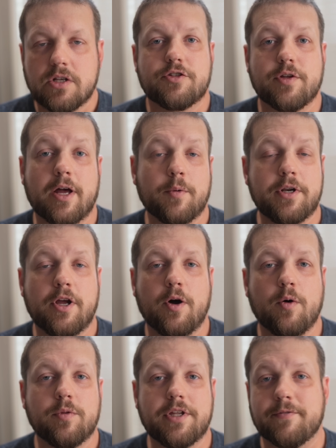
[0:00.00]
So now that we
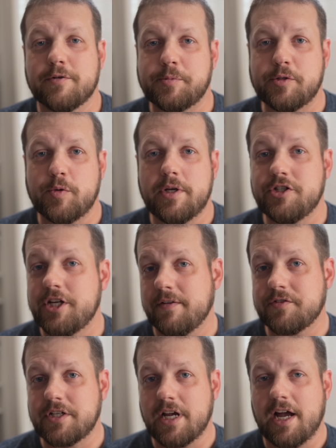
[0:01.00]
know the difference between
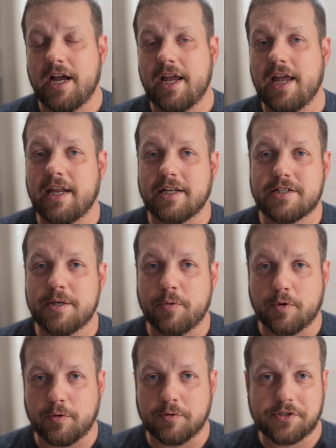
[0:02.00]
GFCI and a
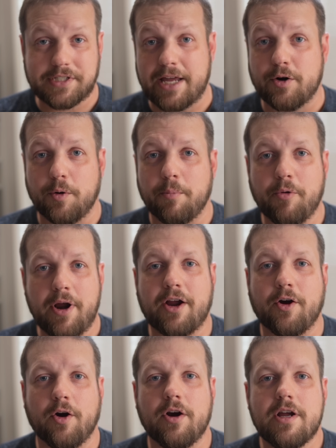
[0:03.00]
typical standard
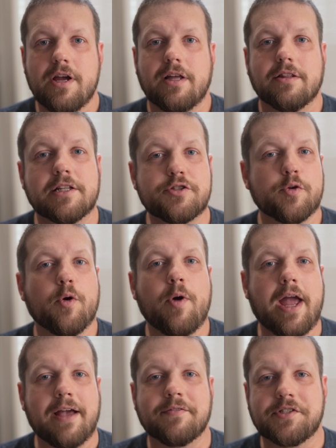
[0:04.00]
breaker, let's throw
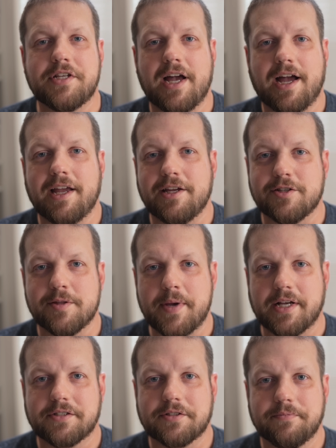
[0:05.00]
AFCI into the
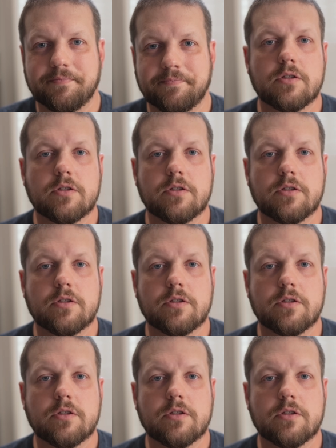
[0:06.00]
mix.